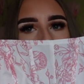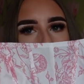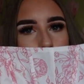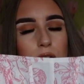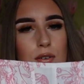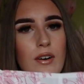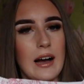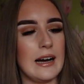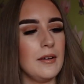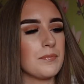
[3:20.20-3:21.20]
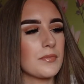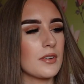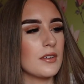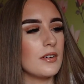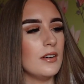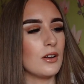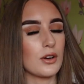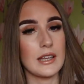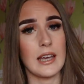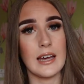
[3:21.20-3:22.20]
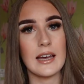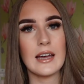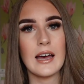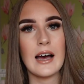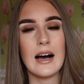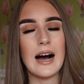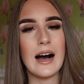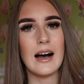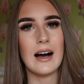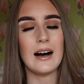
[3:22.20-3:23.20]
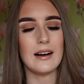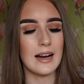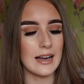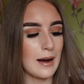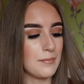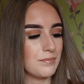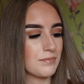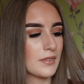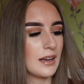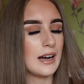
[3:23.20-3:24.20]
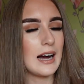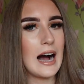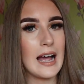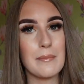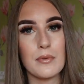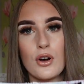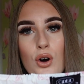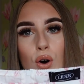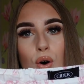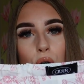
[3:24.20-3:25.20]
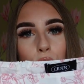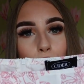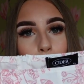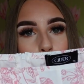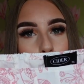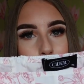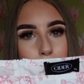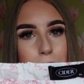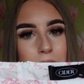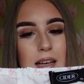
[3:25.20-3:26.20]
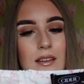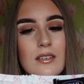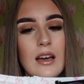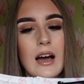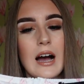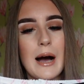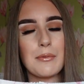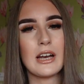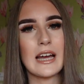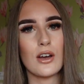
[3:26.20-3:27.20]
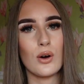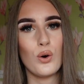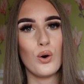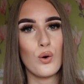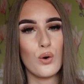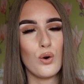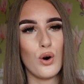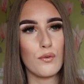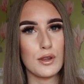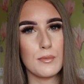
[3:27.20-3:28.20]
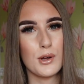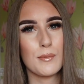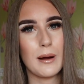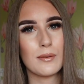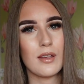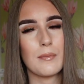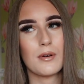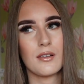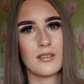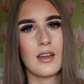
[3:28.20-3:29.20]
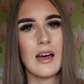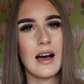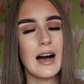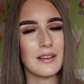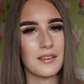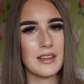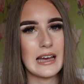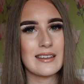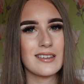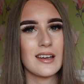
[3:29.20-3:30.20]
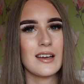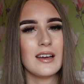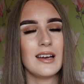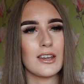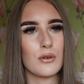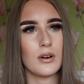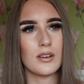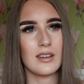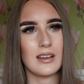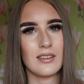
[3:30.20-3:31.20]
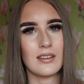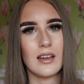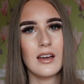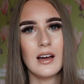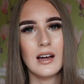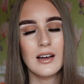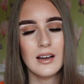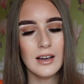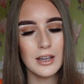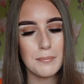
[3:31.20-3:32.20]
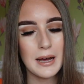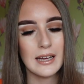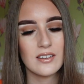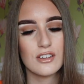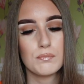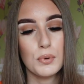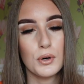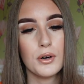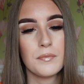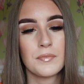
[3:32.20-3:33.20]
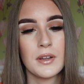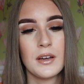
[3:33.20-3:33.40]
so far, looking at it, I am overly pleased. I'm not like over the moon about it, because as I said, the quality isn't the best, but